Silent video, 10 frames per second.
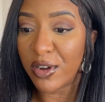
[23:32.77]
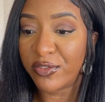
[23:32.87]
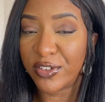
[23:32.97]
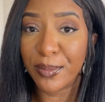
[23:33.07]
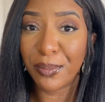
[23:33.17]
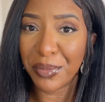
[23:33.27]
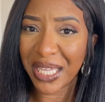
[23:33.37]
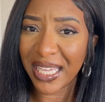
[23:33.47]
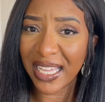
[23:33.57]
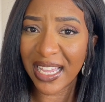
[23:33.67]
for
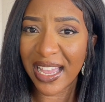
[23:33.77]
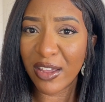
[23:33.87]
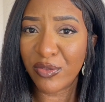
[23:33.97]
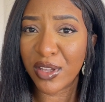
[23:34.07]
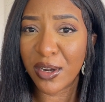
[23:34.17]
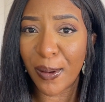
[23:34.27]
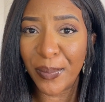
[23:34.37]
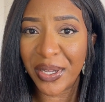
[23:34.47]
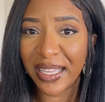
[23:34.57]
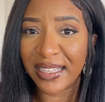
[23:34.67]
me, if the
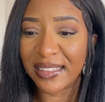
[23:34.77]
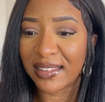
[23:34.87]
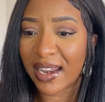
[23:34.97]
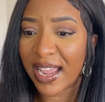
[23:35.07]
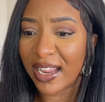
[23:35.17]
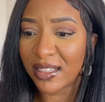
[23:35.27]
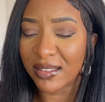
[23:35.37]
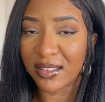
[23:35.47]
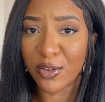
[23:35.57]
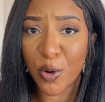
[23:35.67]
number is like
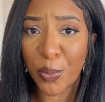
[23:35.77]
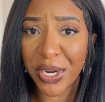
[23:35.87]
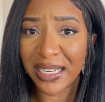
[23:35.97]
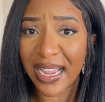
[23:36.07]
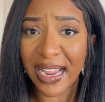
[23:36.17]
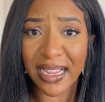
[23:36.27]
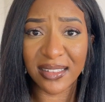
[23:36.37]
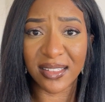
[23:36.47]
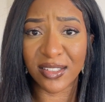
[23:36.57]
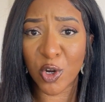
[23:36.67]
0.8,
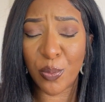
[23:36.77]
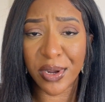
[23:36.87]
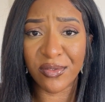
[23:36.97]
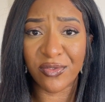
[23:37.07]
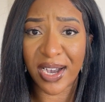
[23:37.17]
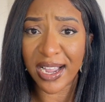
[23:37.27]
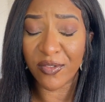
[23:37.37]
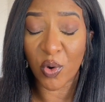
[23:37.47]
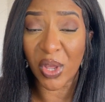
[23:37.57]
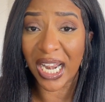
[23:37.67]

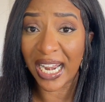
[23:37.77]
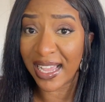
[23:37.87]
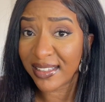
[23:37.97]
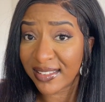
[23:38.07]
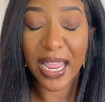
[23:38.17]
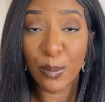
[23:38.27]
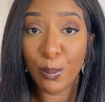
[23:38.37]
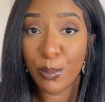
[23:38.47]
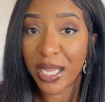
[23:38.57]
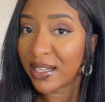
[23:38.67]
0.5 or less,
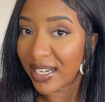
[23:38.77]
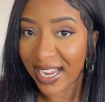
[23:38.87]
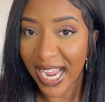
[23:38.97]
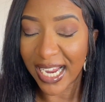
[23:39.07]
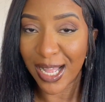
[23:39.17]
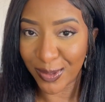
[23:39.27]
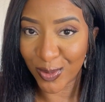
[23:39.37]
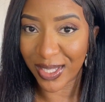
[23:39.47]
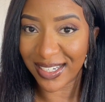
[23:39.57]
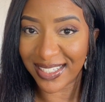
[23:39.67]
immediately I
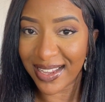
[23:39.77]
cancel that.